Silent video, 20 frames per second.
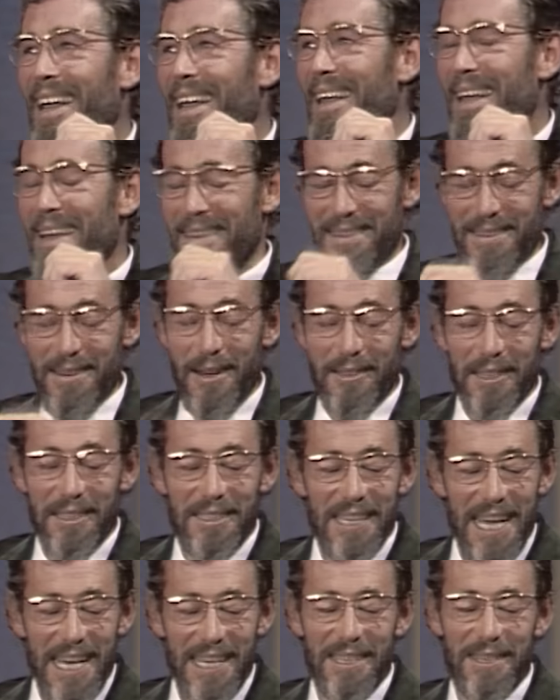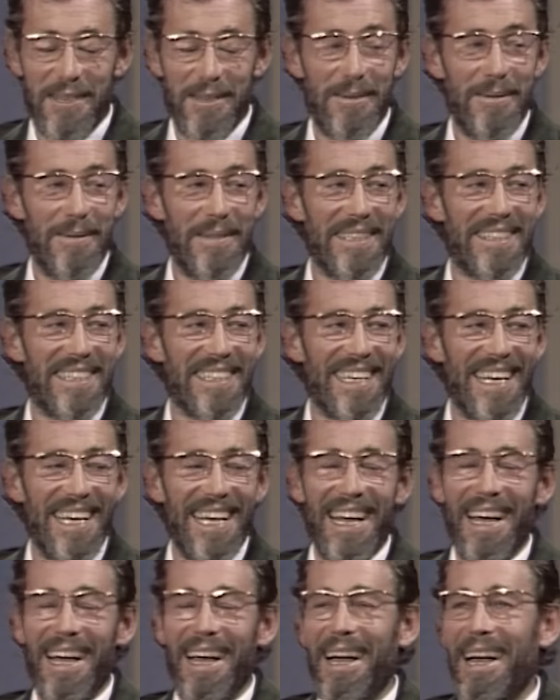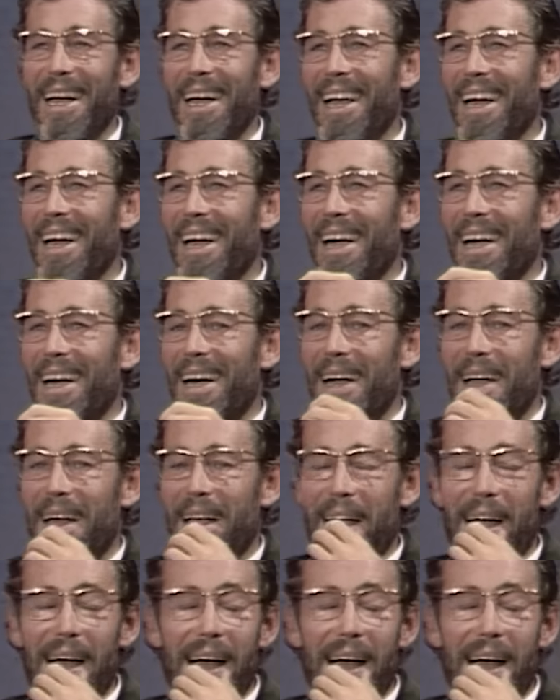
It's not a tattoo, incidentally. It's a side of you we haven't seen.